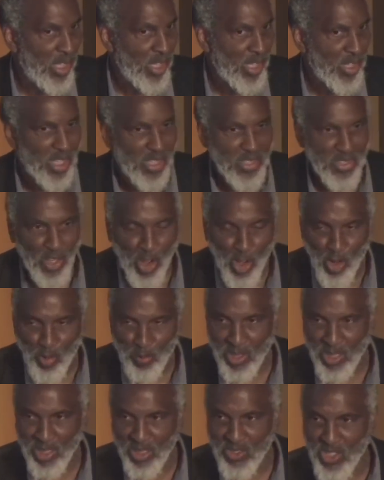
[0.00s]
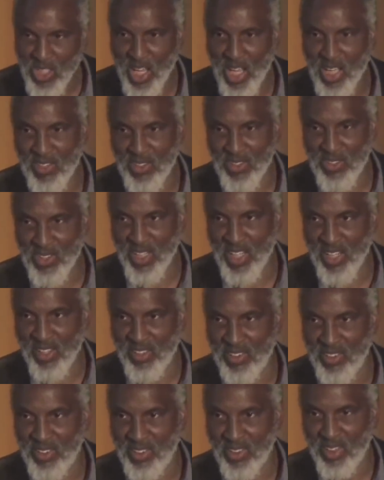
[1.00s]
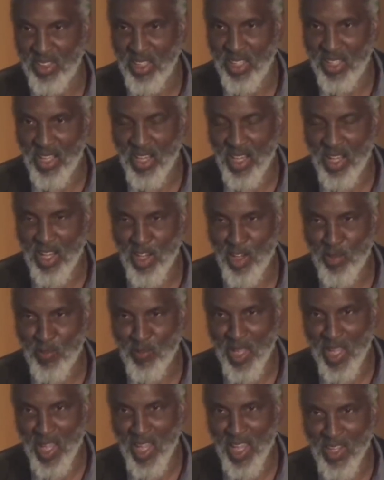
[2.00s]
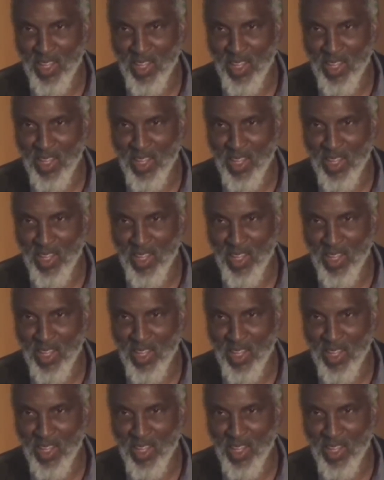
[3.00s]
That's all being challenged now. And